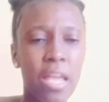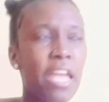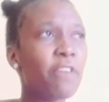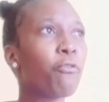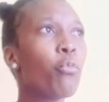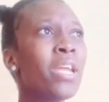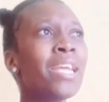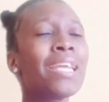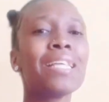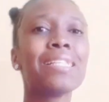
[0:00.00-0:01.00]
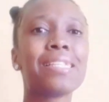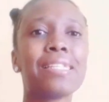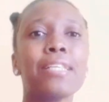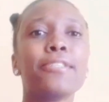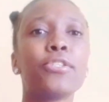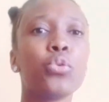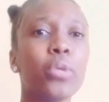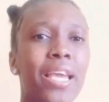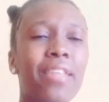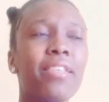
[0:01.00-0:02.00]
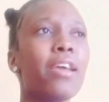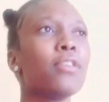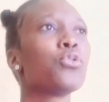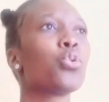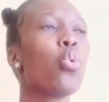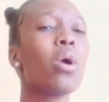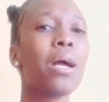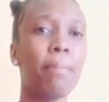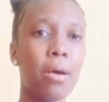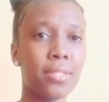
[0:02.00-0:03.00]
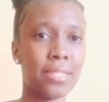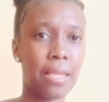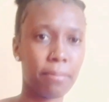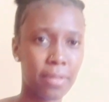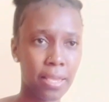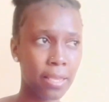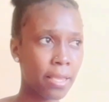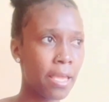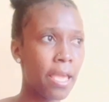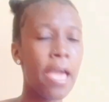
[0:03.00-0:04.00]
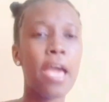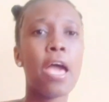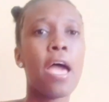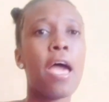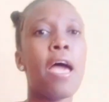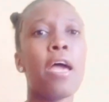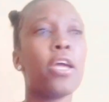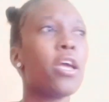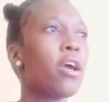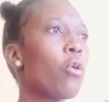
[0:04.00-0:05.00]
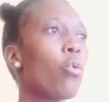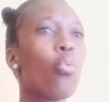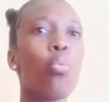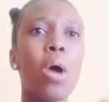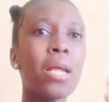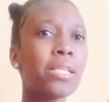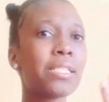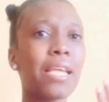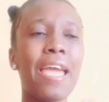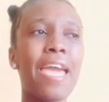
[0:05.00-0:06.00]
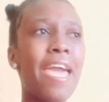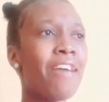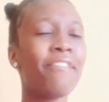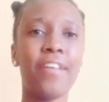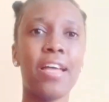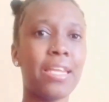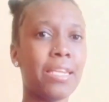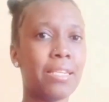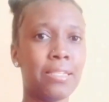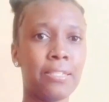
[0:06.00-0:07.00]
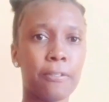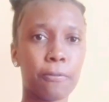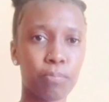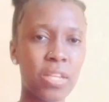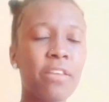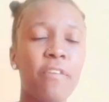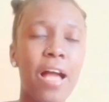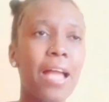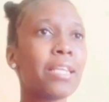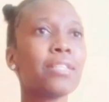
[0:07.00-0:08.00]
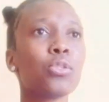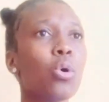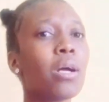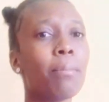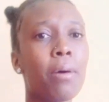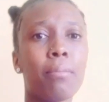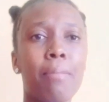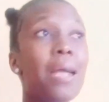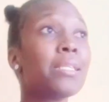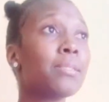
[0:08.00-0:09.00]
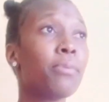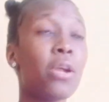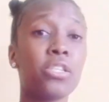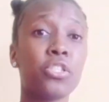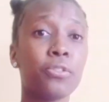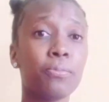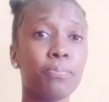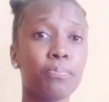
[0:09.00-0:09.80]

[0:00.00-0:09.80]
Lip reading: If we can sit together and talk about something, whatever it is, if I can talk about my depression,